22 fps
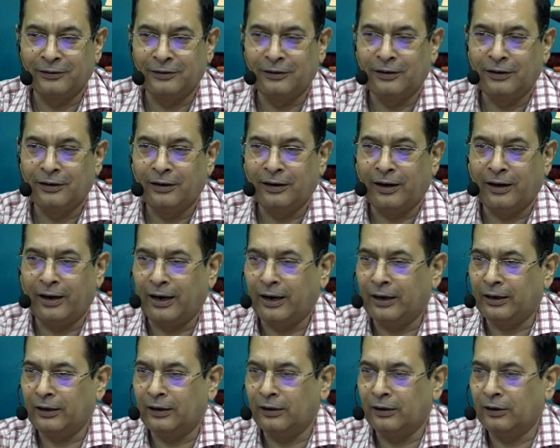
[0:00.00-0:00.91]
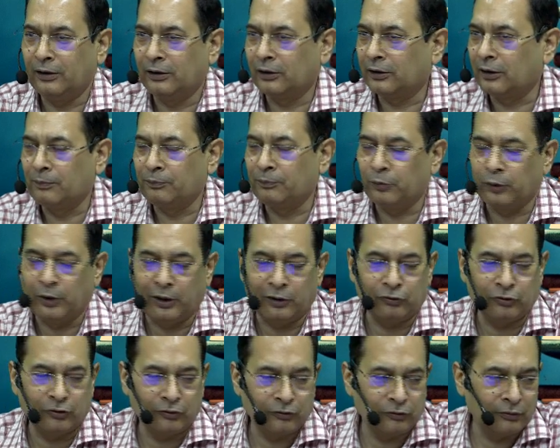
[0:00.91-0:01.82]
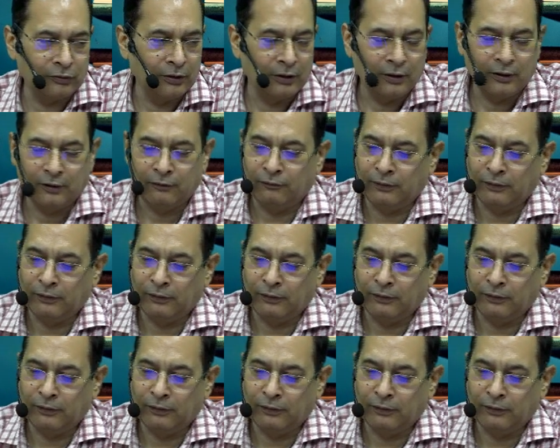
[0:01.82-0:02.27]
and computations will